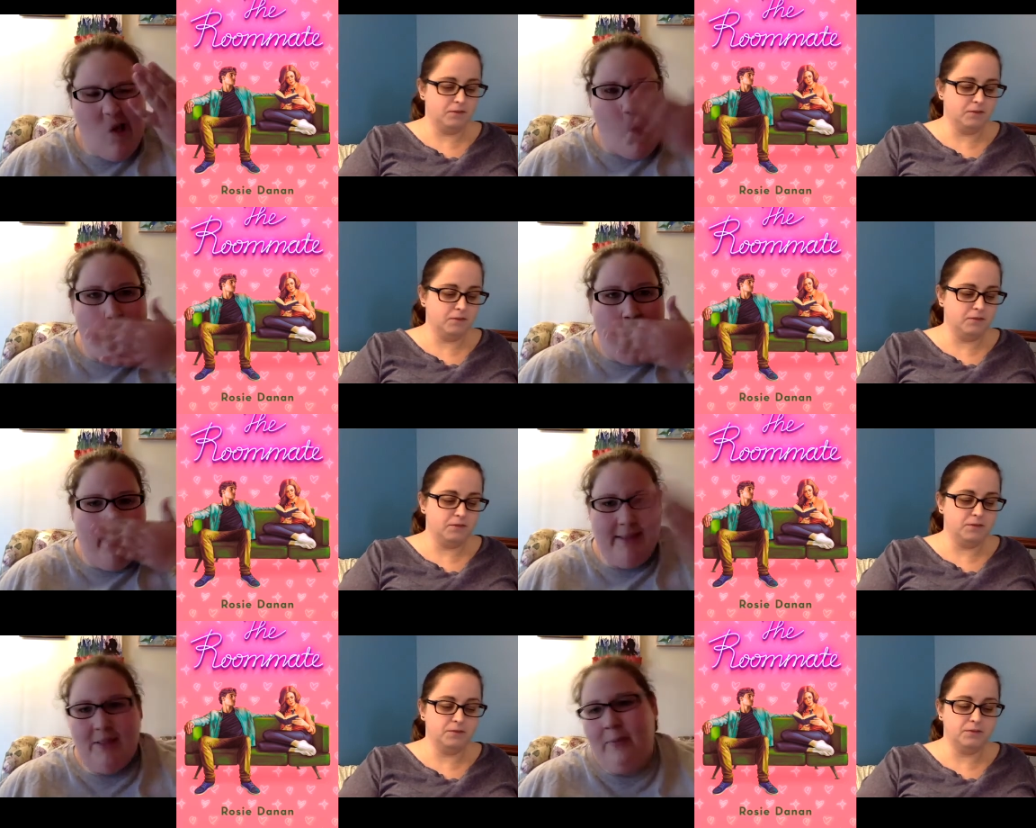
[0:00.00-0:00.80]
Speaker 1: And
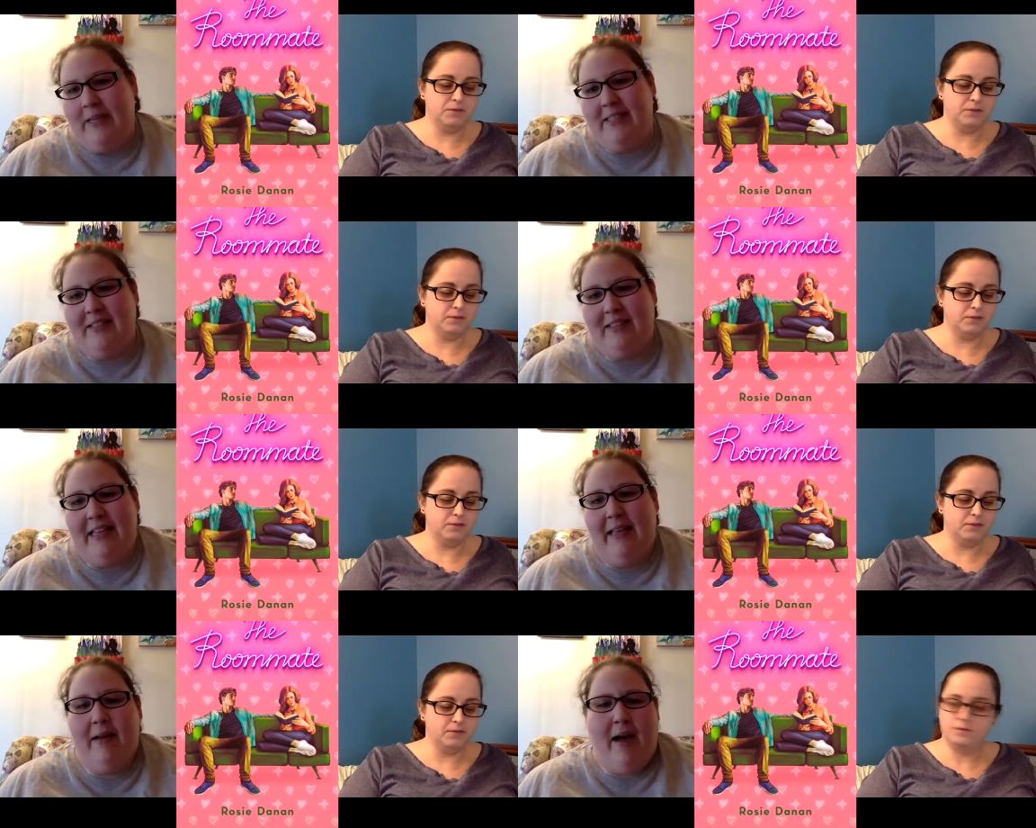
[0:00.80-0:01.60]
so
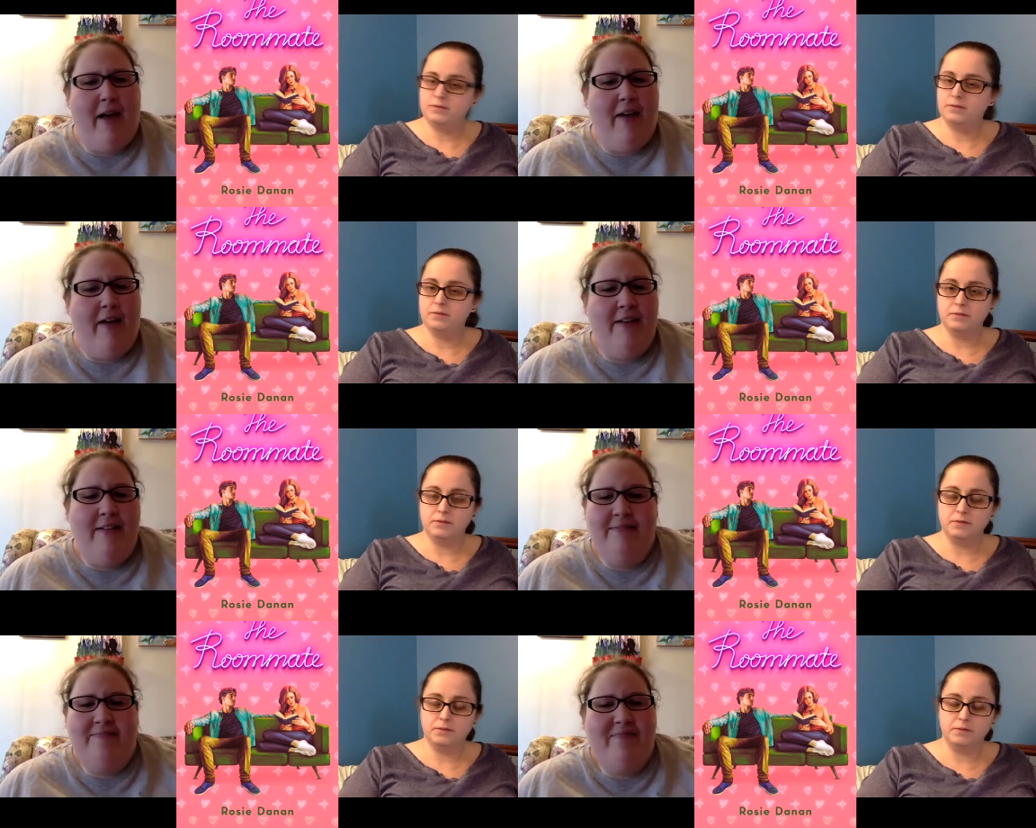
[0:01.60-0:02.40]
basically,
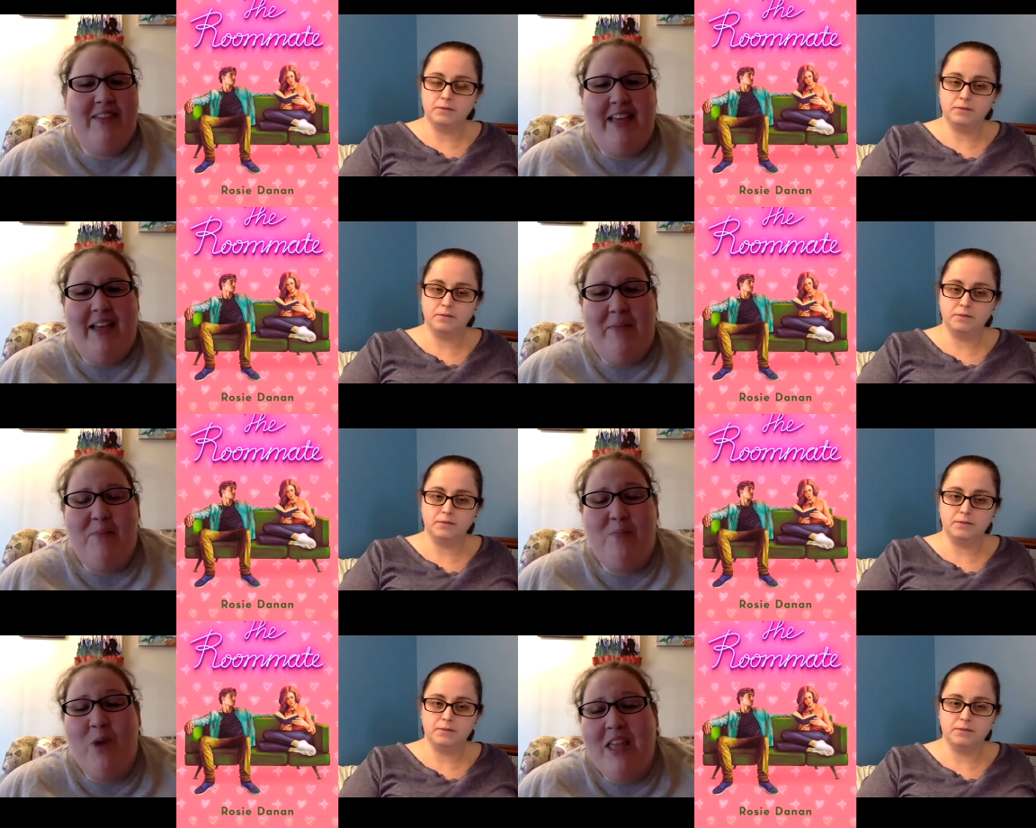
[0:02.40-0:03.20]
I
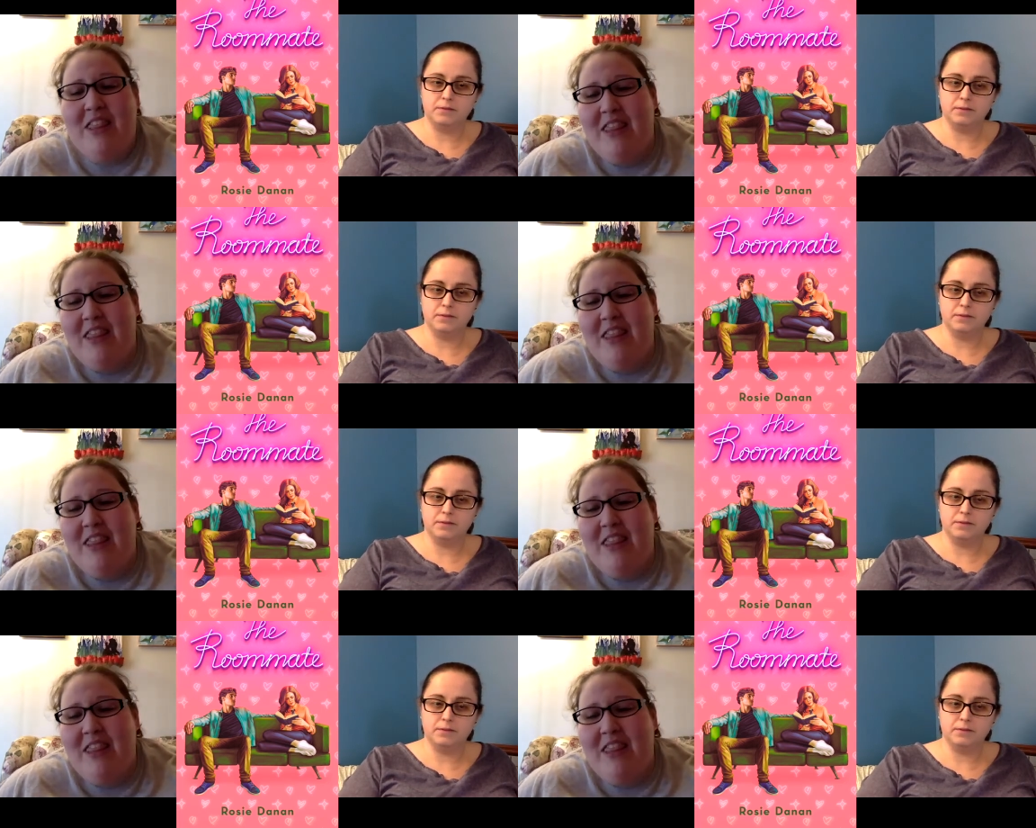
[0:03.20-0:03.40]
with